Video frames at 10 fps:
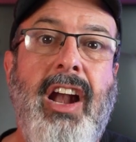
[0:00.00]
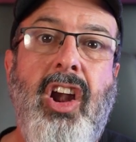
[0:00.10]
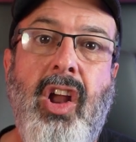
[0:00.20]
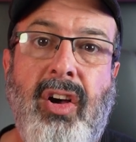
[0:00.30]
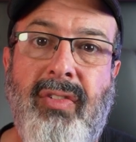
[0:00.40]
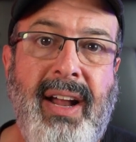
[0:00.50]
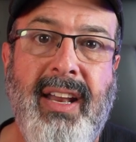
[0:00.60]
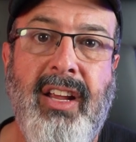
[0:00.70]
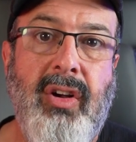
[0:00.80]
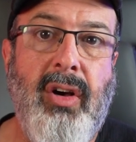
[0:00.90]

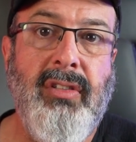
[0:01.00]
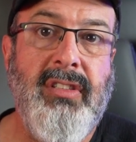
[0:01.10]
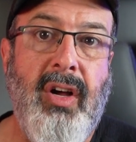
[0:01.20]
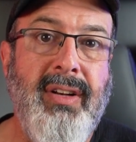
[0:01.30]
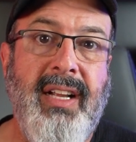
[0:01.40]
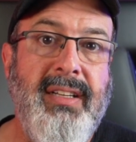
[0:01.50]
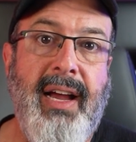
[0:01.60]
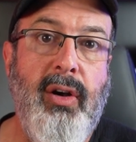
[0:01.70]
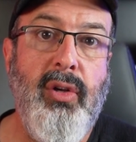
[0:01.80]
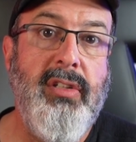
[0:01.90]
Long-running goals don't get
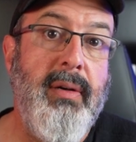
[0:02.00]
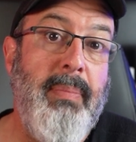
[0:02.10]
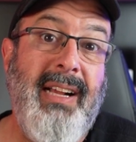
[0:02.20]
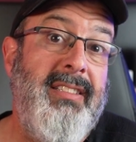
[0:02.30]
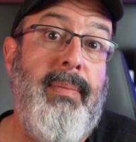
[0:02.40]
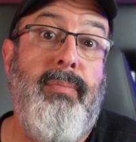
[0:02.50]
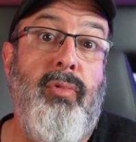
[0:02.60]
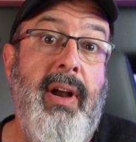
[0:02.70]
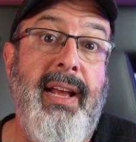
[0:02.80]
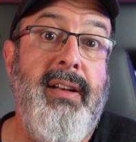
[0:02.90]
diluted by some
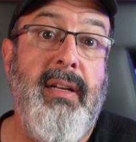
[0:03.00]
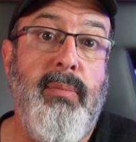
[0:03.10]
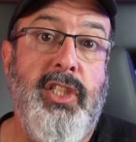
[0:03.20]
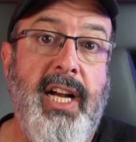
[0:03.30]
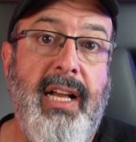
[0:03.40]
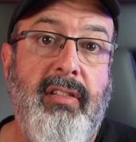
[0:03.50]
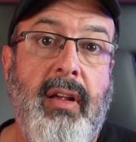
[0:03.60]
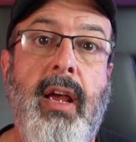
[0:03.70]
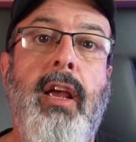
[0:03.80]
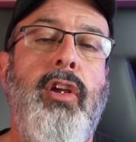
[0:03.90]
random chats.